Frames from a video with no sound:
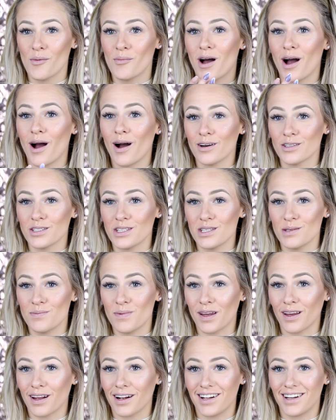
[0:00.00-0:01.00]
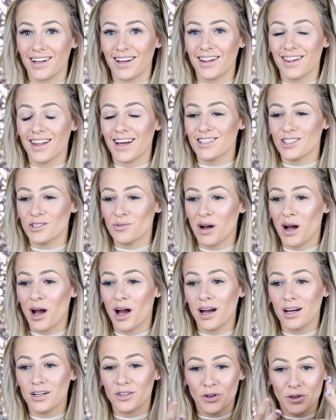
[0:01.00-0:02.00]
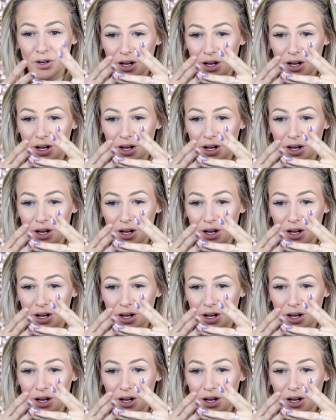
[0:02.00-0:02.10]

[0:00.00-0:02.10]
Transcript: my house is being cleaned. That's why